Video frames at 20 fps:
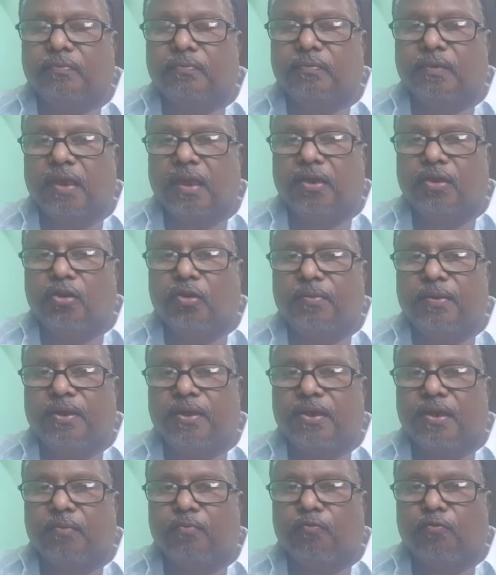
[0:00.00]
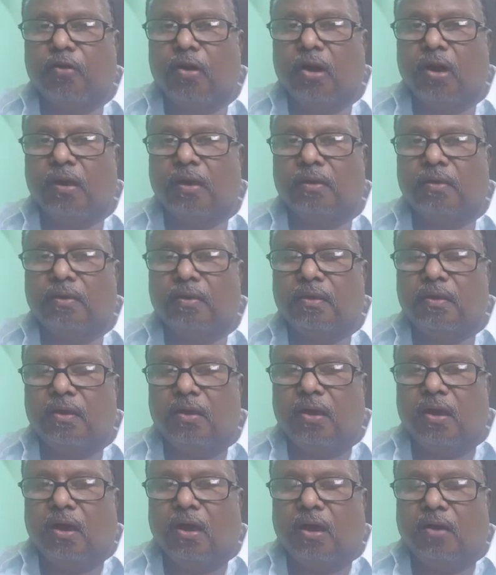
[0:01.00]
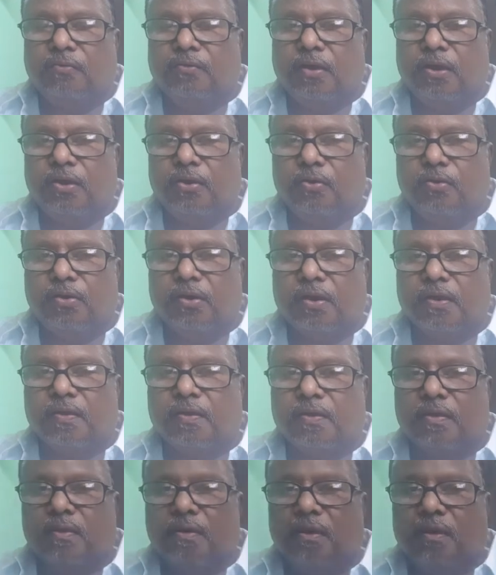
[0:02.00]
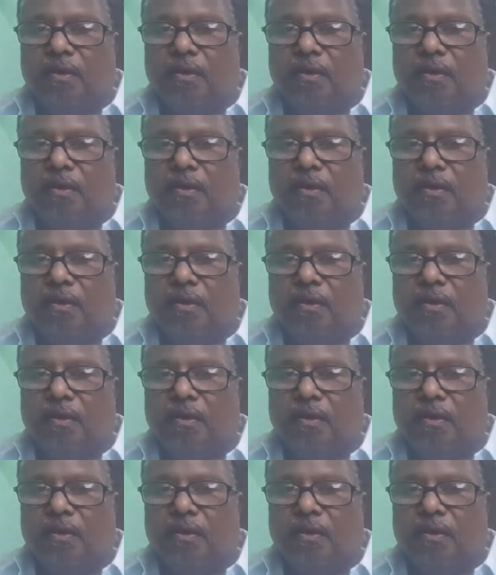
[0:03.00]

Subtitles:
The endometrium wall of the uterus